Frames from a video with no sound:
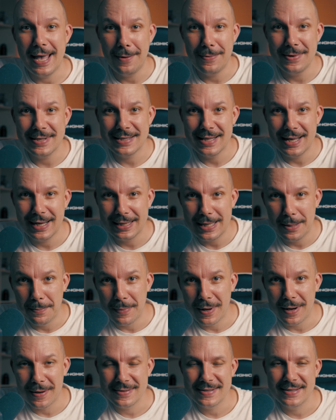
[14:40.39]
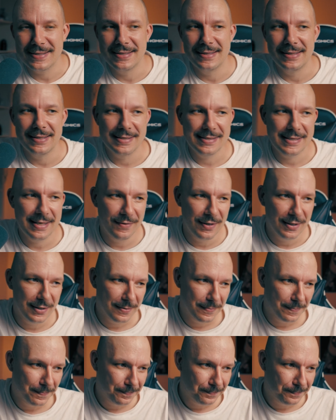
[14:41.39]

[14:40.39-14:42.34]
Aries Lagna Mars is in the 7th.